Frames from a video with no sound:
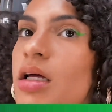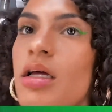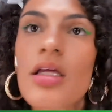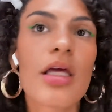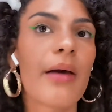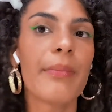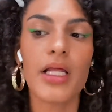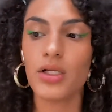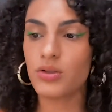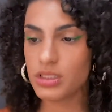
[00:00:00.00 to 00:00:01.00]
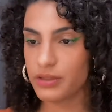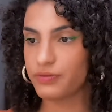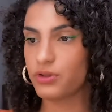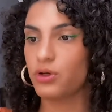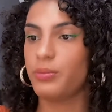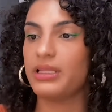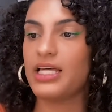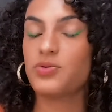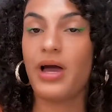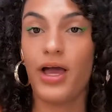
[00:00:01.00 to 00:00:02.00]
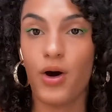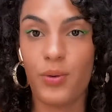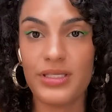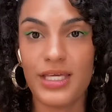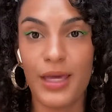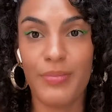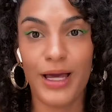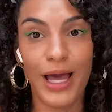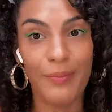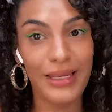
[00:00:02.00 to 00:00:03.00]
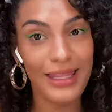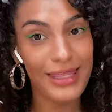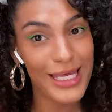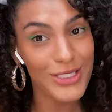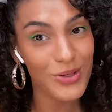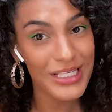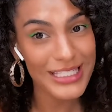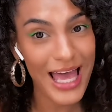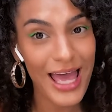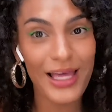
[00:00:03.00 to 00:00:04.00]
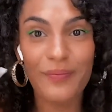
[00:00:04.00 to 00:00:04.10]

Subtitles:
can be a little difficult, but that's why I always keep a couple of these on deck.